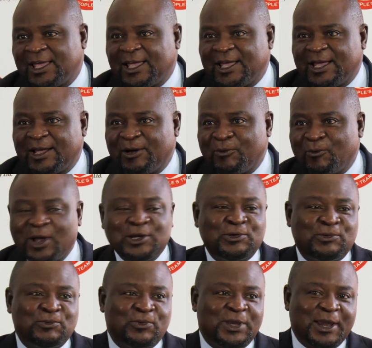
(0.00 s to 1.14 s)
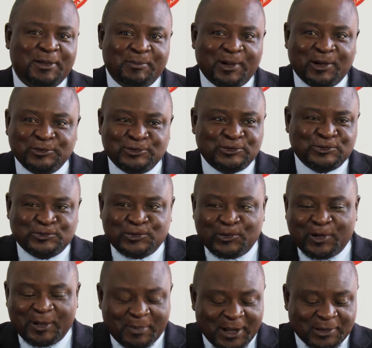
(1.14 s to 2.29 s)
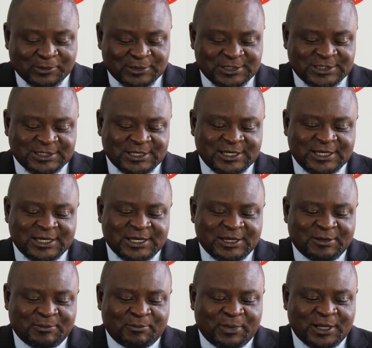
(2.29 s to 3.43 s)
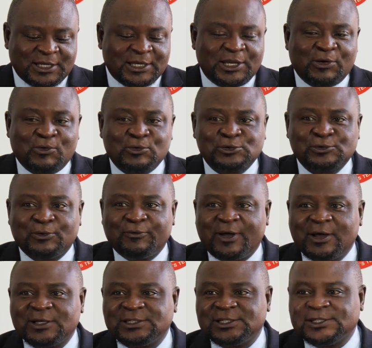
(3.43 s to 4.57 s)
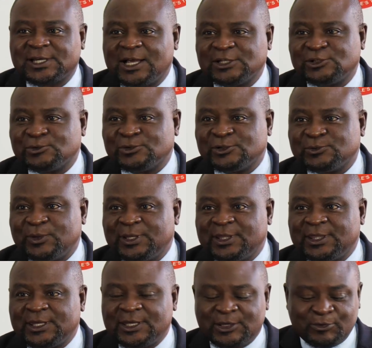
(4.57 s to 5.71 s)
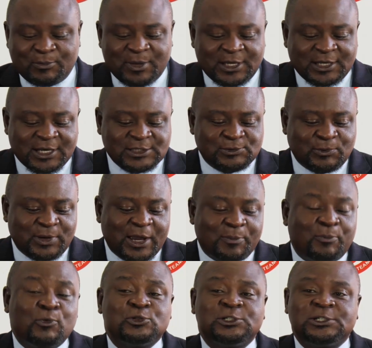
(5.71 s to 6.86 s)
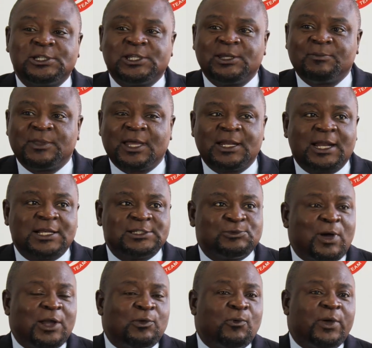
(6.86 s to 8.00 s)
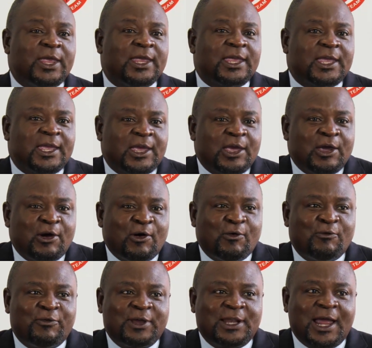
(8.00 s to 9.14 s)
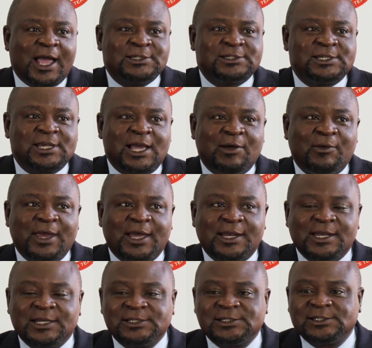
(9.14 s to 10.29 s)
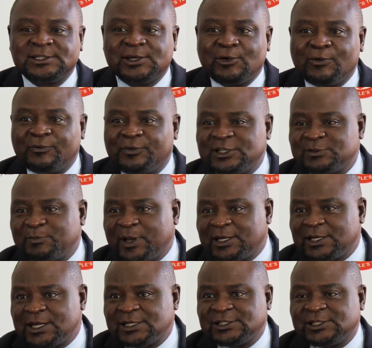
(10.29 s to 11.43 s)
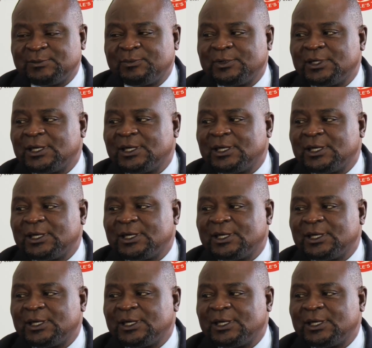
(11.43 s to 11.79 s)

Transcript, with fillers: uh, what we are about to talk about. But in the course of our discussions with the Hubertus, we approached them that as one way of enhancing awareness of this partnership,